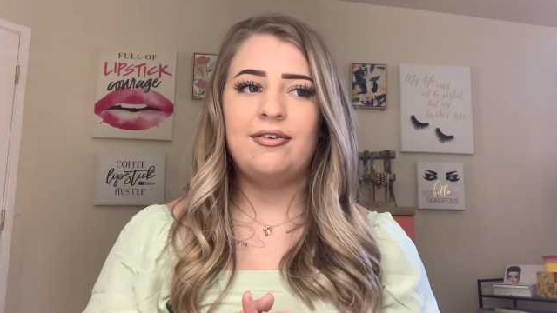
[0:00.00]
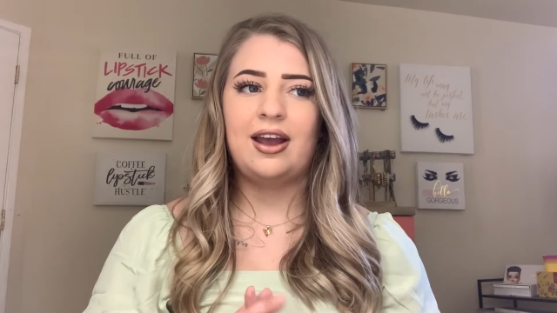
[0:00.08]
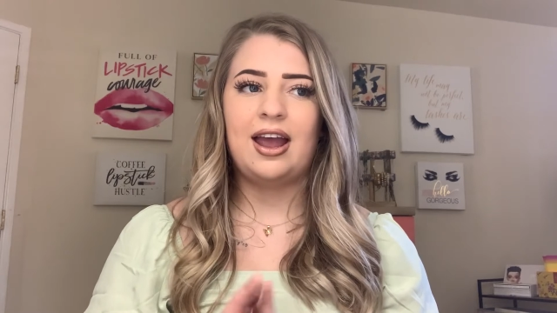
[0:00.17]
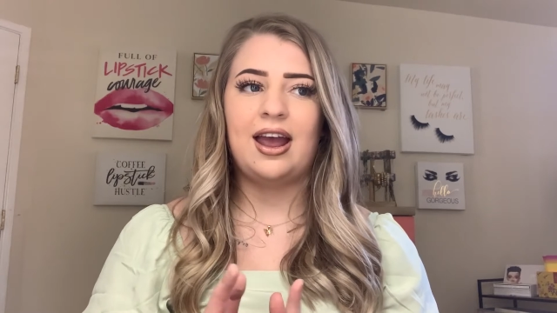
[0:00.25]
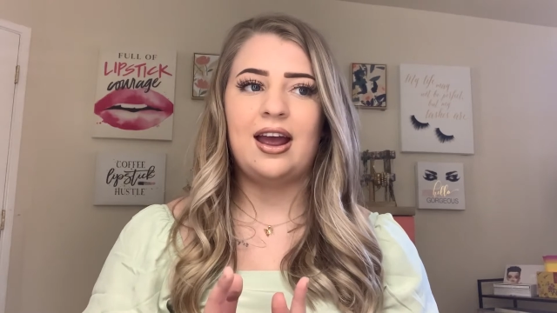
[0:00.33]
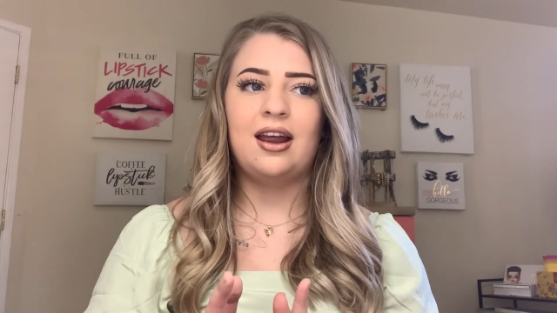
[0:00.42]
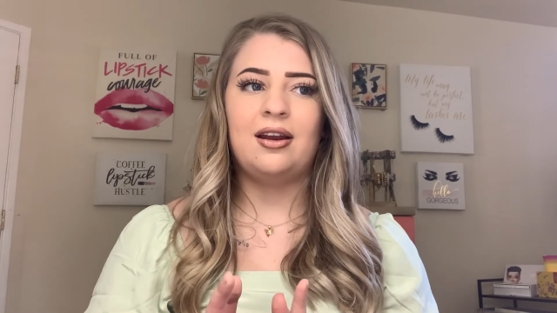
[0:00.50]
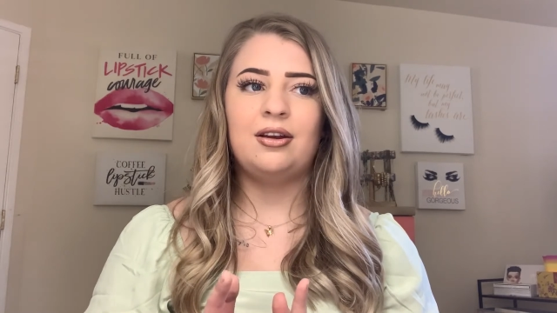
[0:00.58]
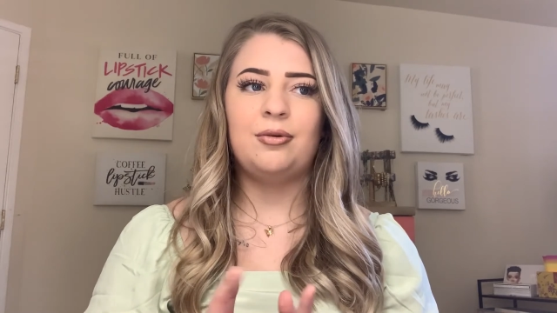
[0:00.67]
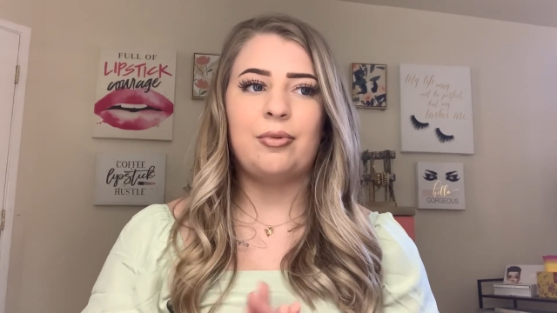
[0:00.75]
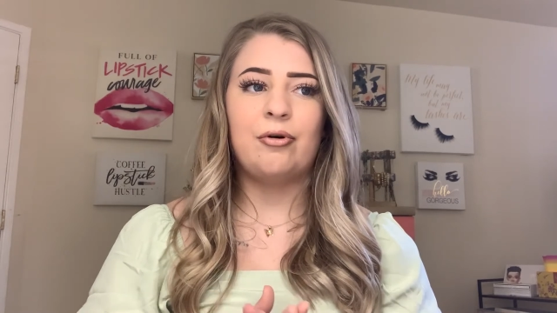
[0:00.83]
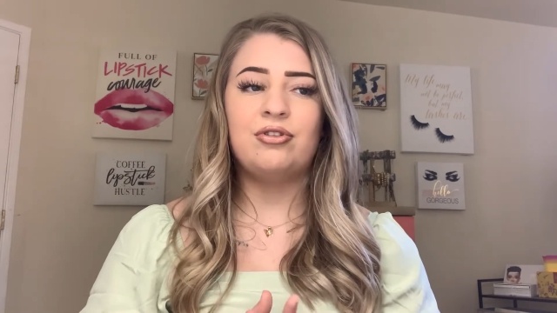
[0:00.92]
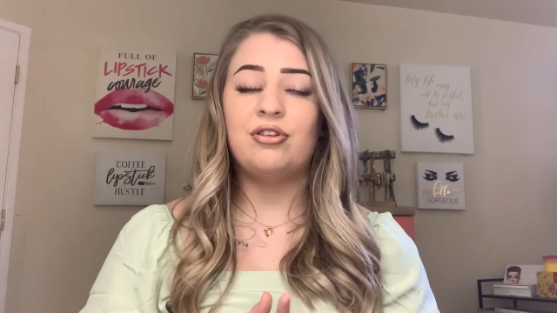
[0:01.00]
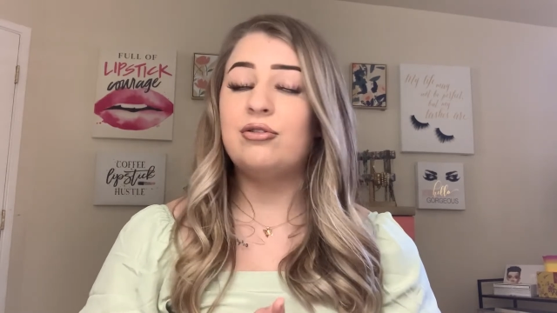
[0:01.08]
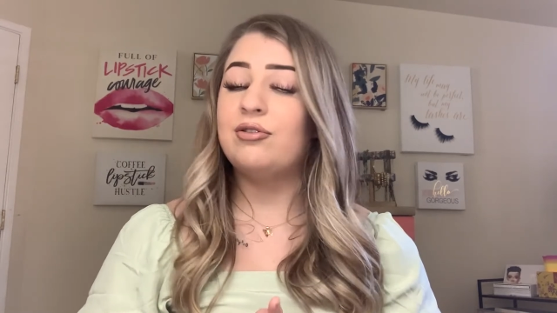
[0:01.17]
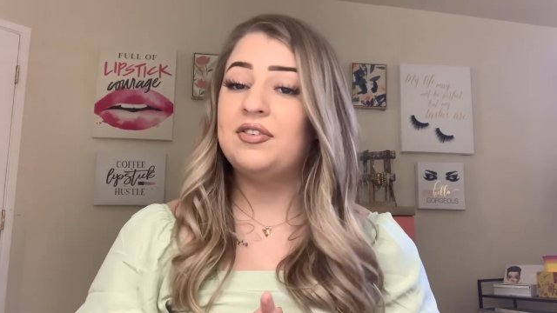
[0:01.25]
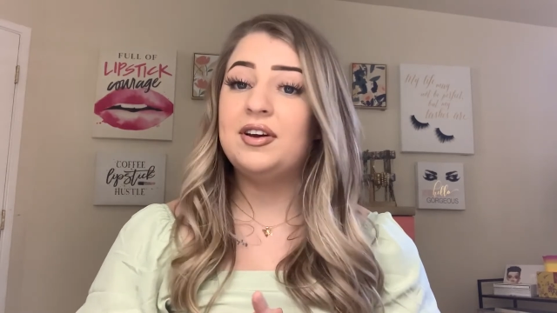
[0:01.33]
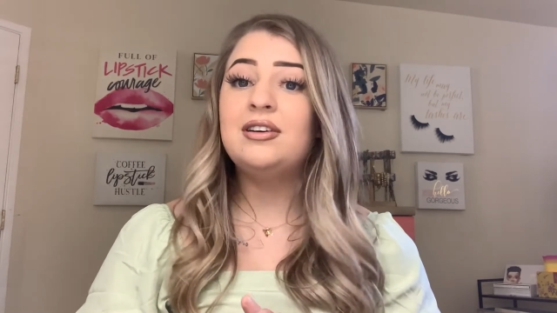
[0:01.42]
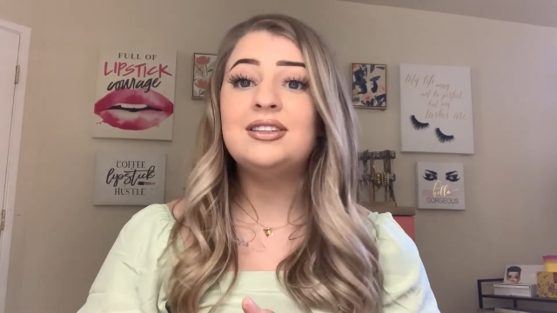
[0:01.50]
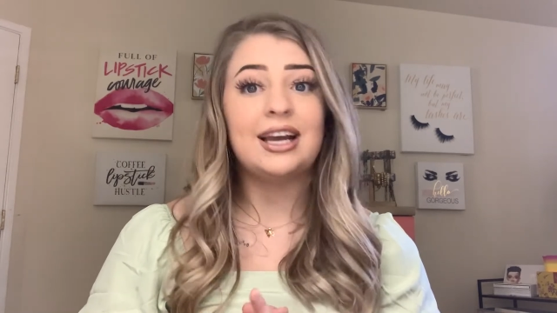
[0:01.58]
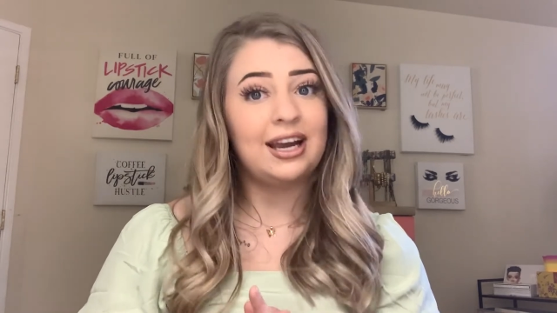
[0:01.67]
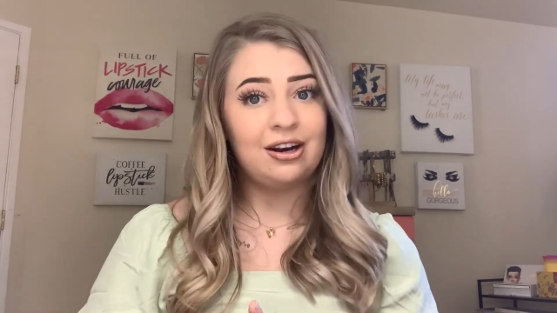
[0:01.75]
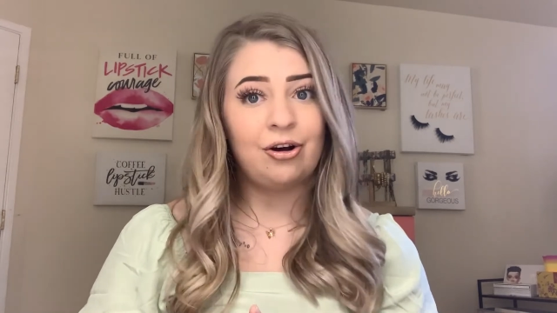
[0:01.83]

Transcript: and you post those reviews and